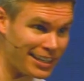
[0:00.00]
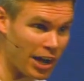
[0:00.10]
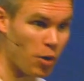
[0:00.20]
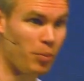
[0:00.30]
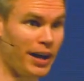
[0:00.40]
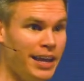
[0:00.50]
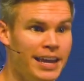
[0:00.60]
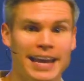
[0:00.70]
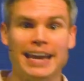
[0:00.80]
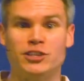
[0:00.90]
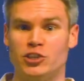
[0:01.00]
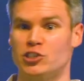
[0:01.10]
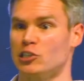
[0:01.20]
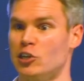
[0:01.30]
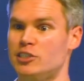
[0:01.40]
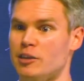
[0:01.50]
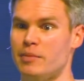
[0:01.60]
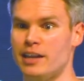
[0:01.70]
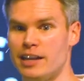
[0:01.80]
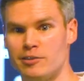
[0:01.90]
you know, but he just looked at
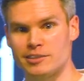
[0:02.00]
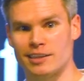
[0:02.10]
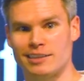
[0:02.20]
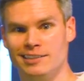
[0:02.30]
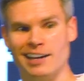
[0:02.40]
me and he was like,